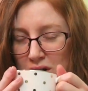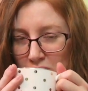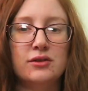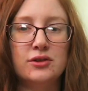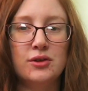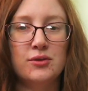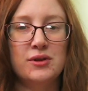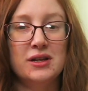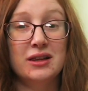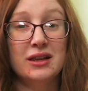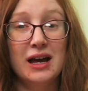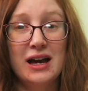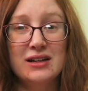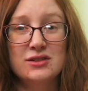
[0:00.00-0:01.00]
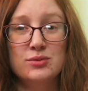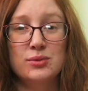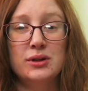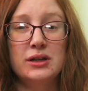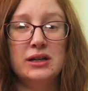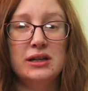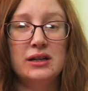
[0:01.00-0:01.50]
So the last
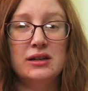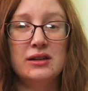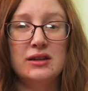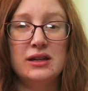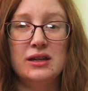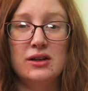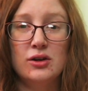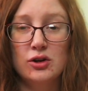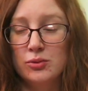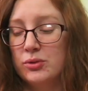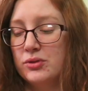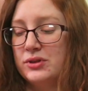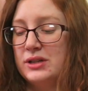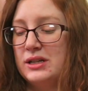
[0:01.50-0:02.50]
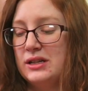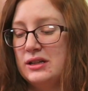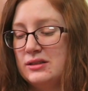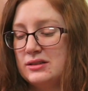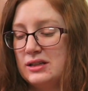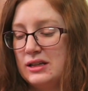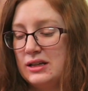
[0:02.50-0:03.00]
one in the herbal
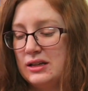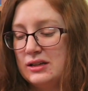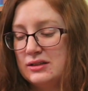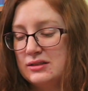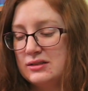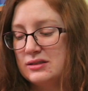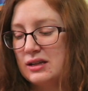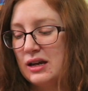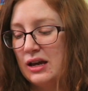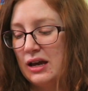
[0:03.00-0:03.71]
teas is